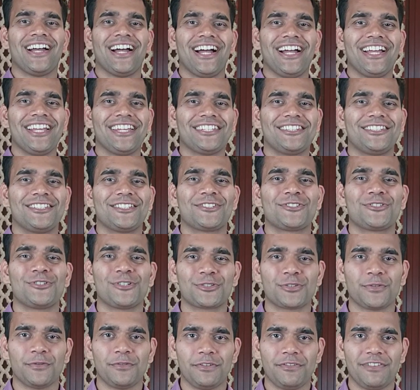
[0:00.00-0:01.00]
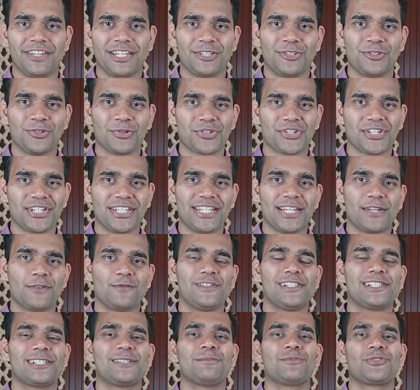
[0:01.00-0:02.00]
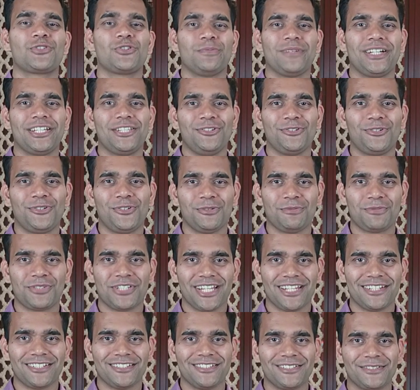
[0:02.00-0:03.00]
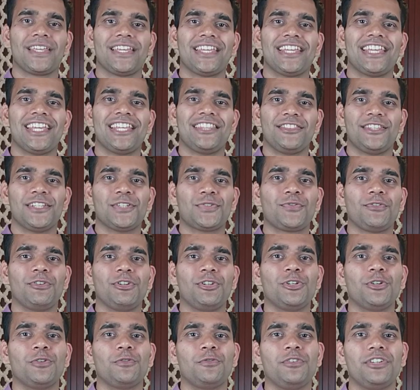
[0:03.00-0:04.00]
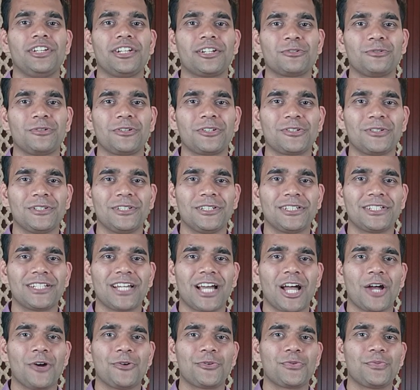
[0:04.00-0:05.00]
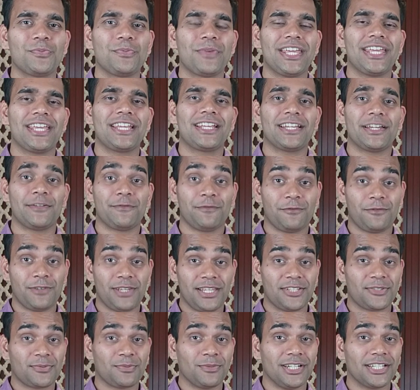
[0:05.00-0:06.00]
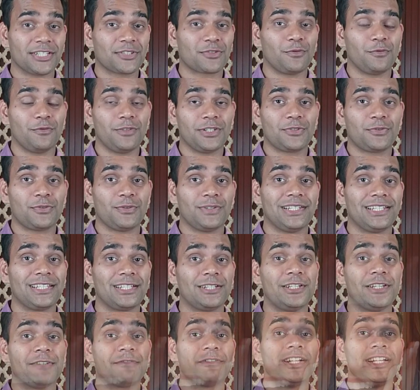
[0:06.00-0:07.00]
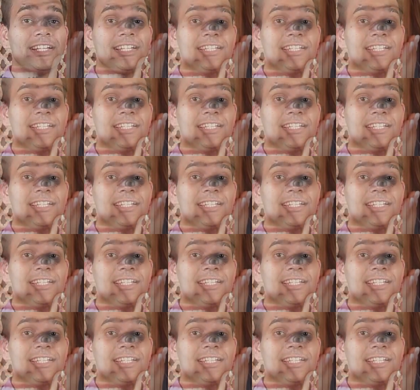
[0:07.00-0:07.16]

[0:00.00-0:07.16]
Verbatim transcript: Hi, this is Dr. Vivek Joshi and welcome to my YouTube channel. In this video, we are going to learn how to make an face mask which will give